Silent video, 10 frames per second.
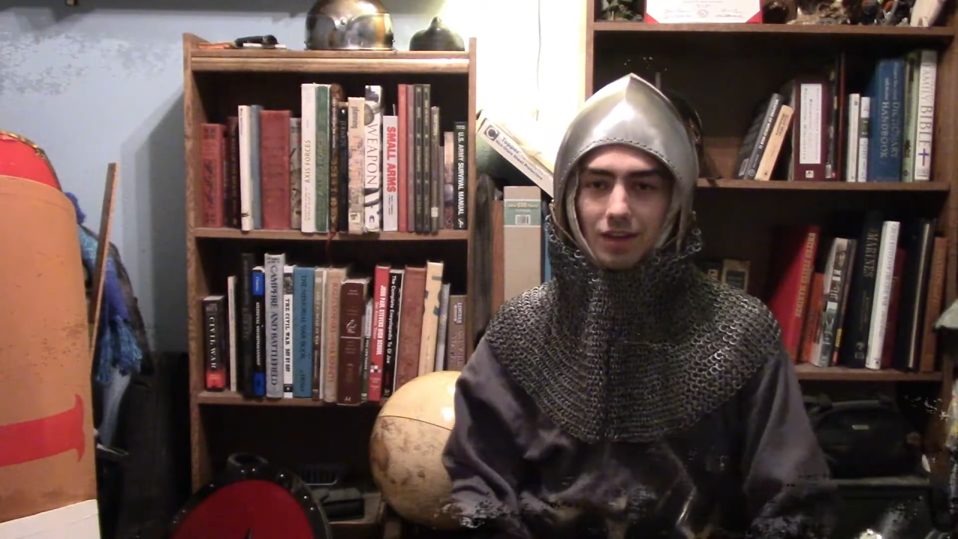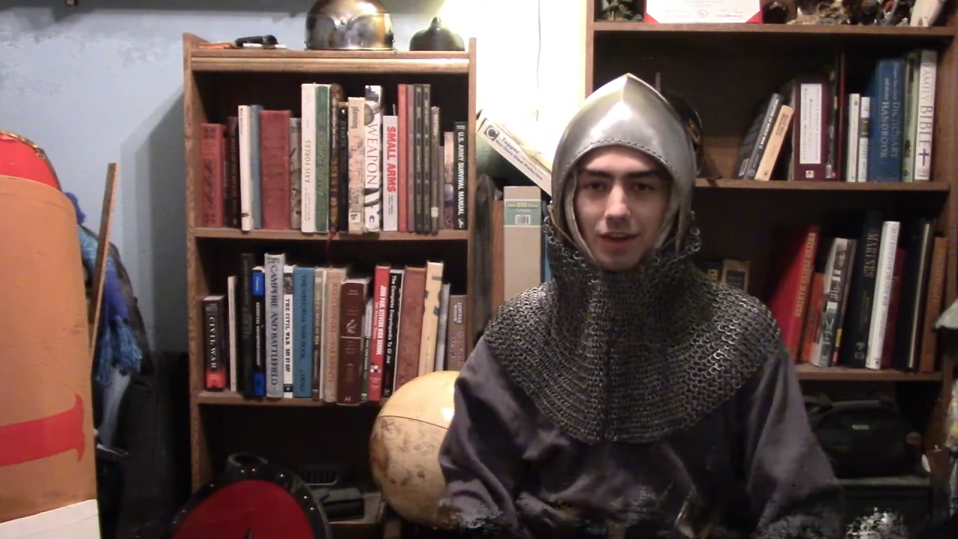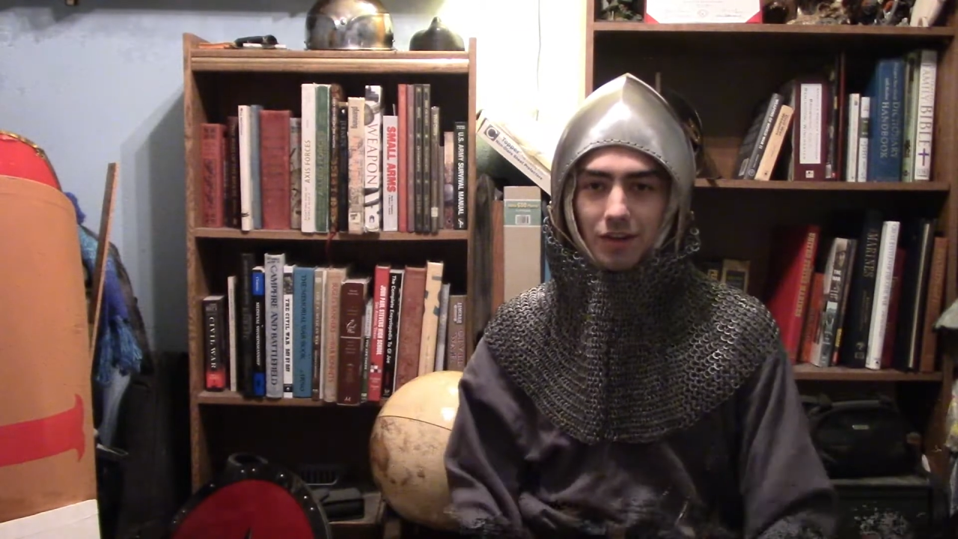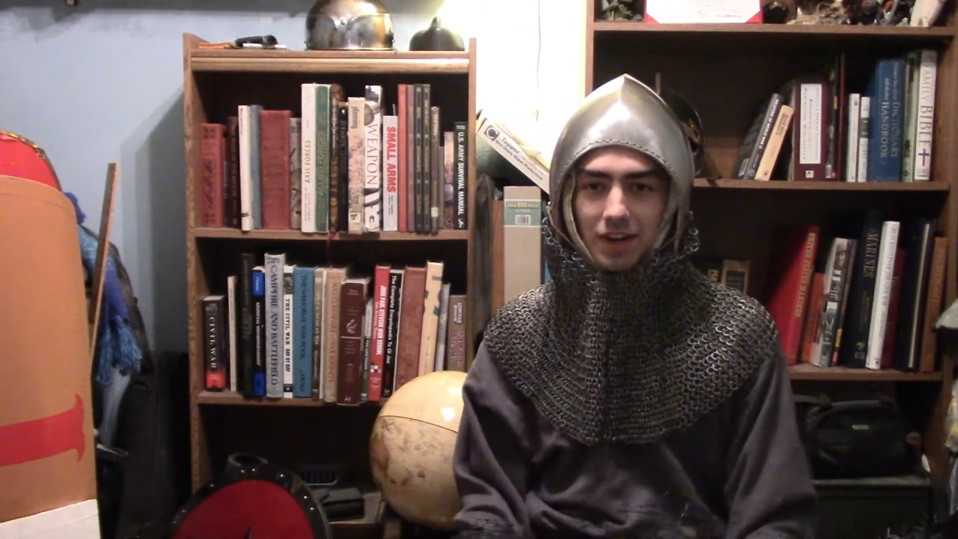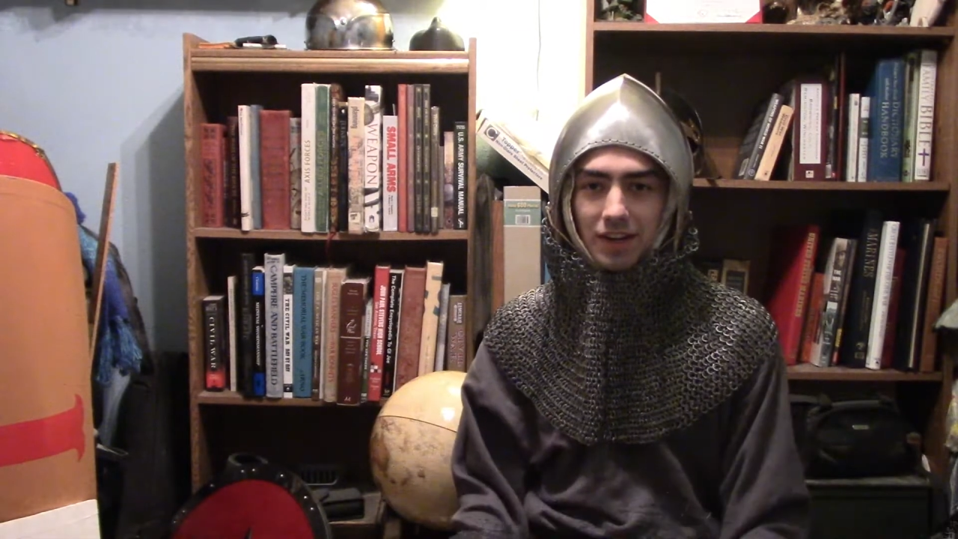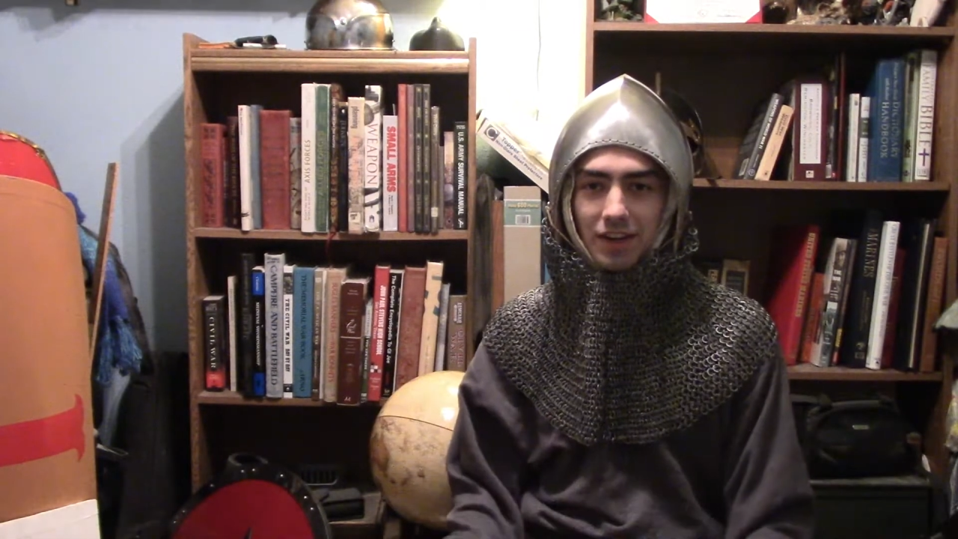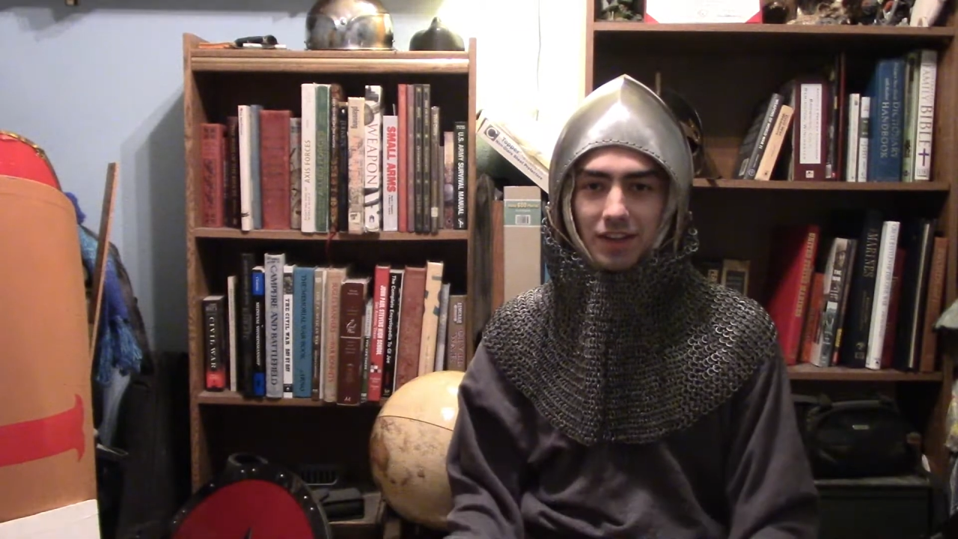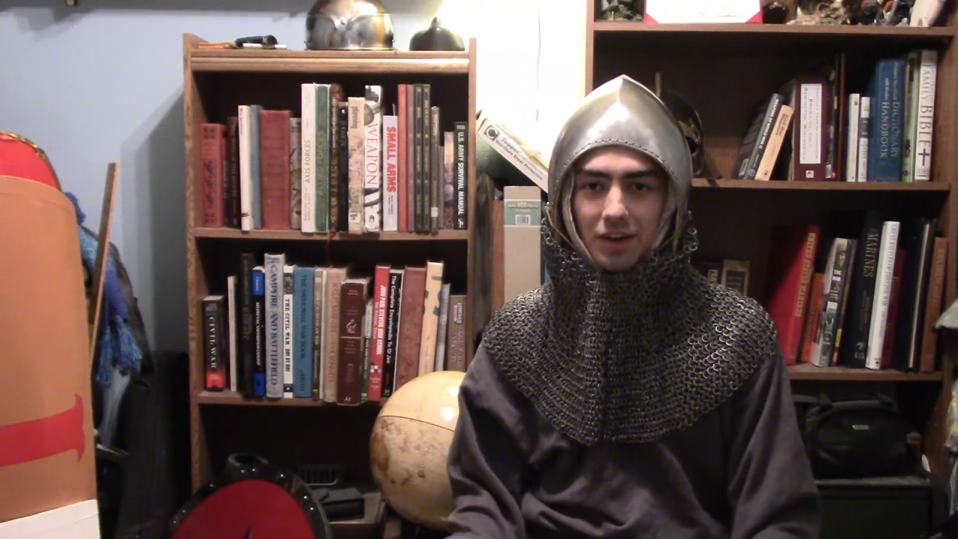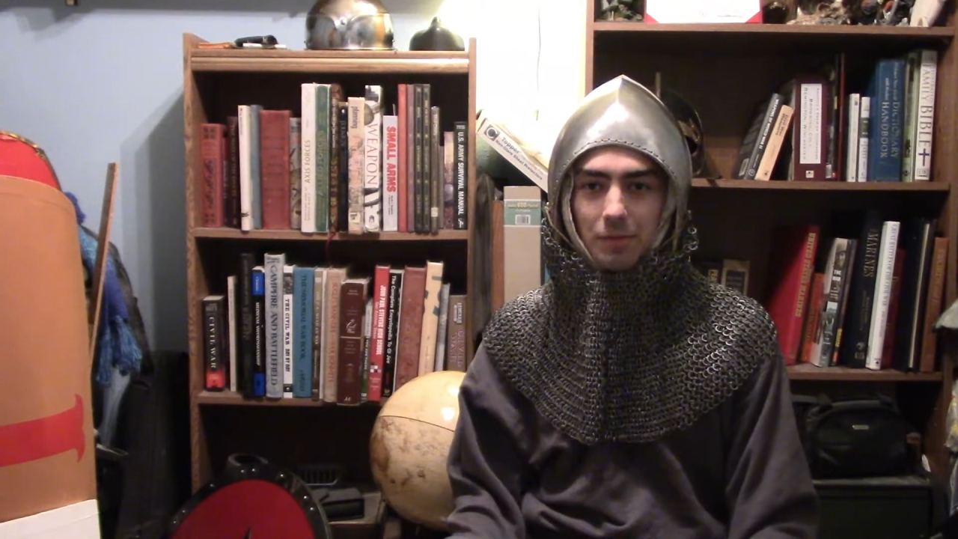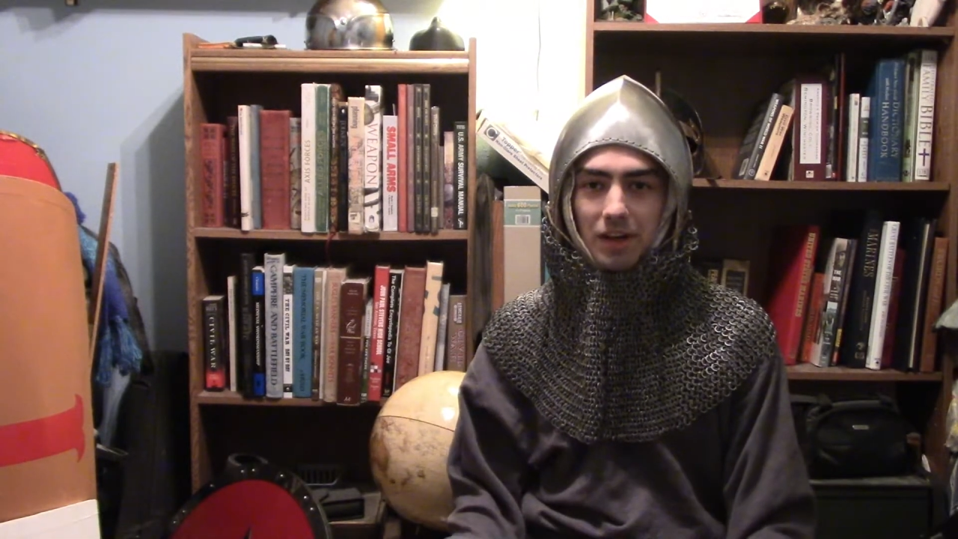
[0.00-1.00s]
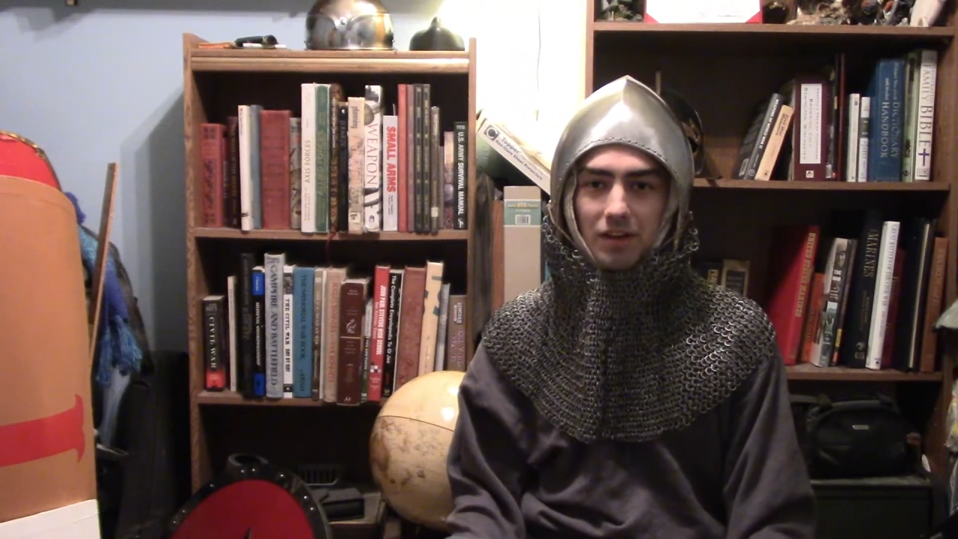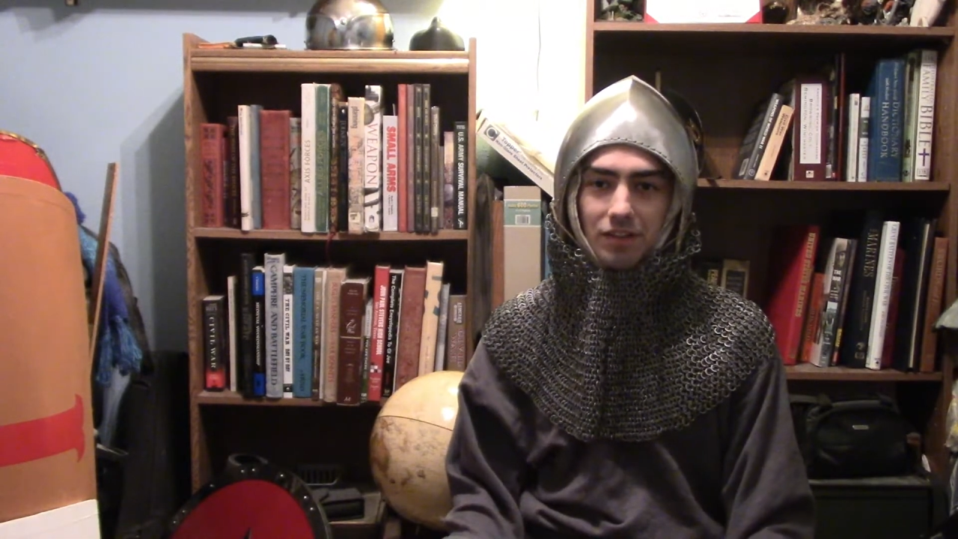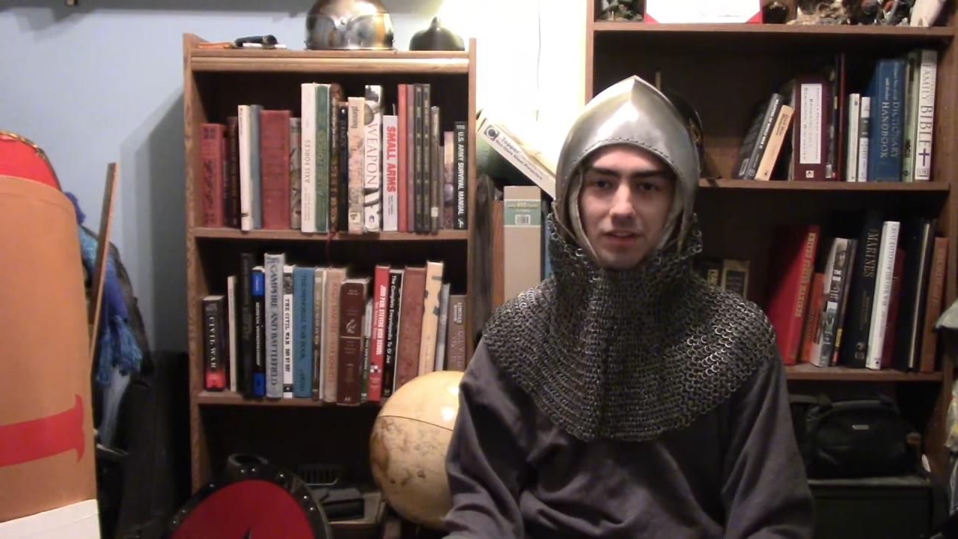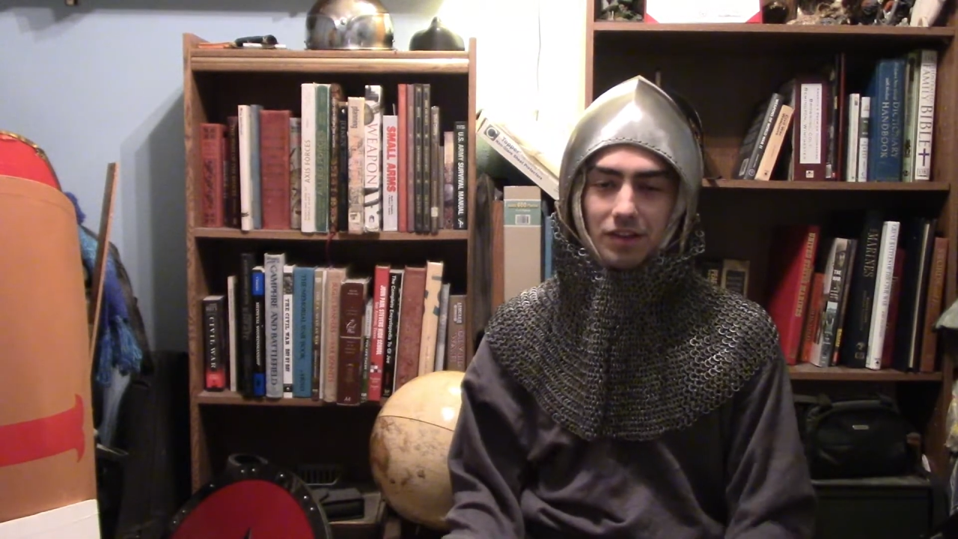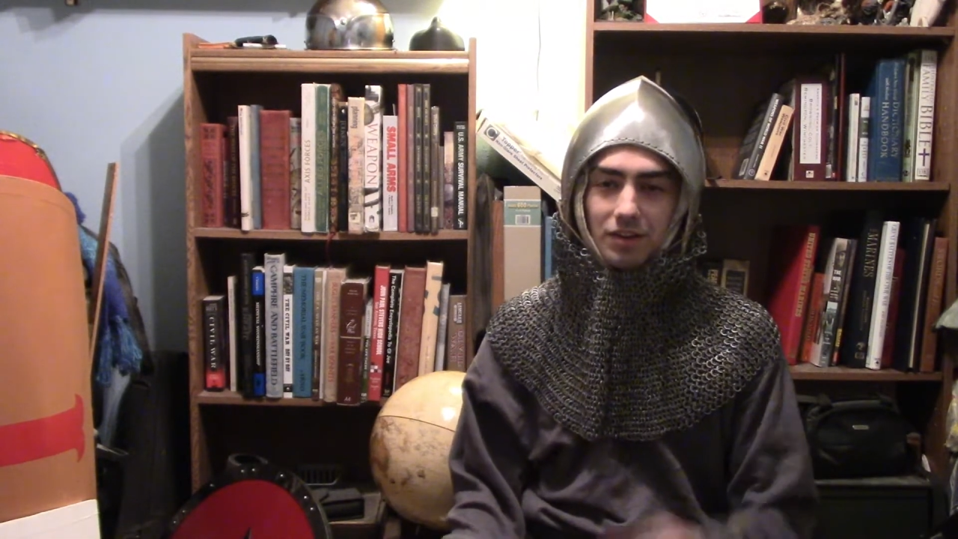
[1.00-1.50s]
Alright, now that I'm out of
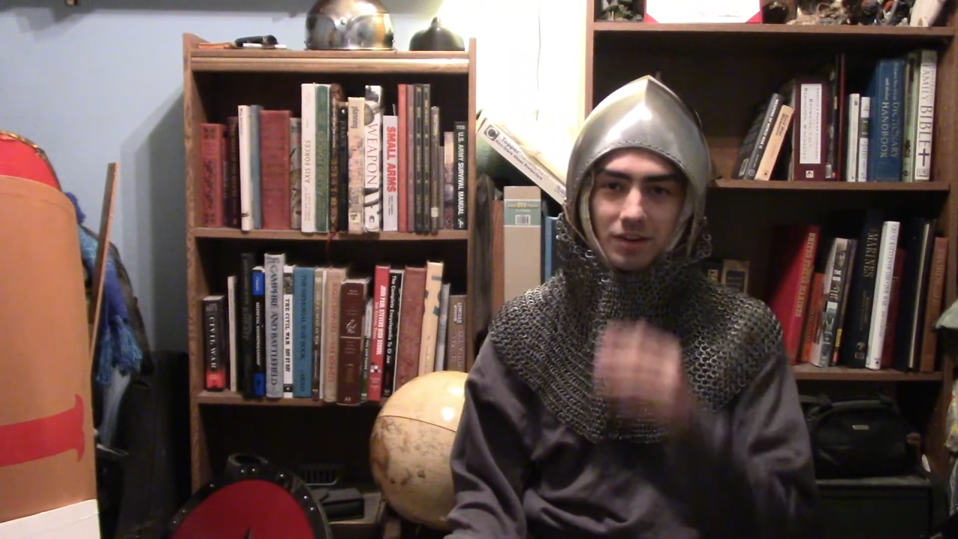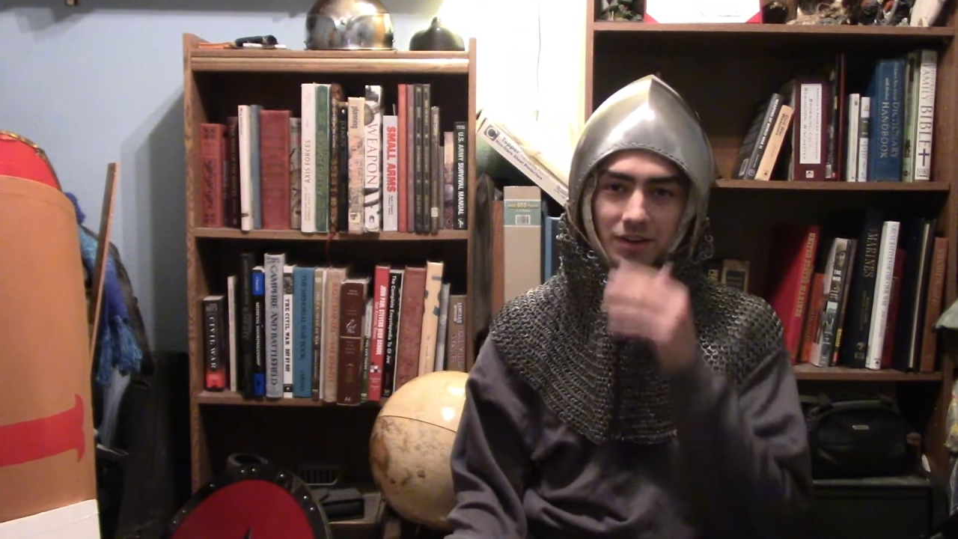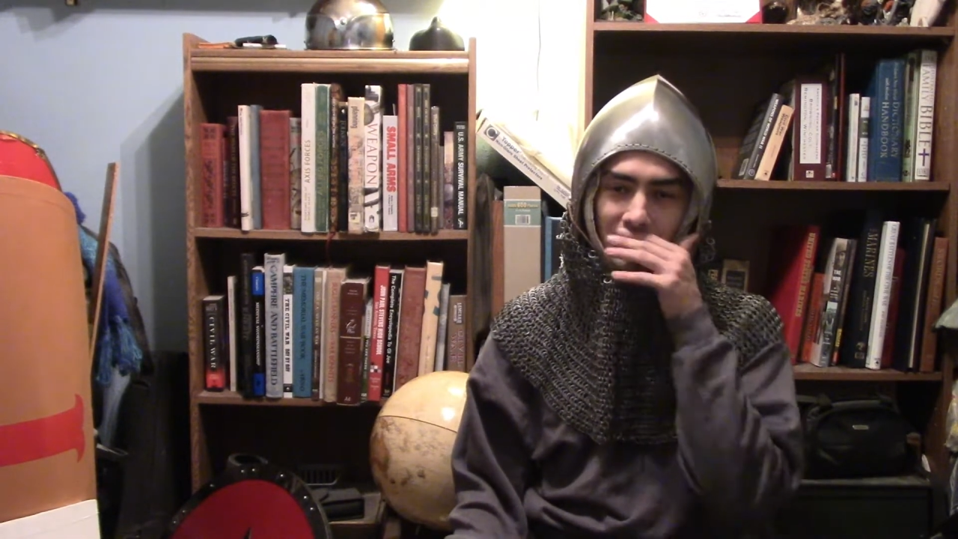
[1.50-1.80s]
the gear,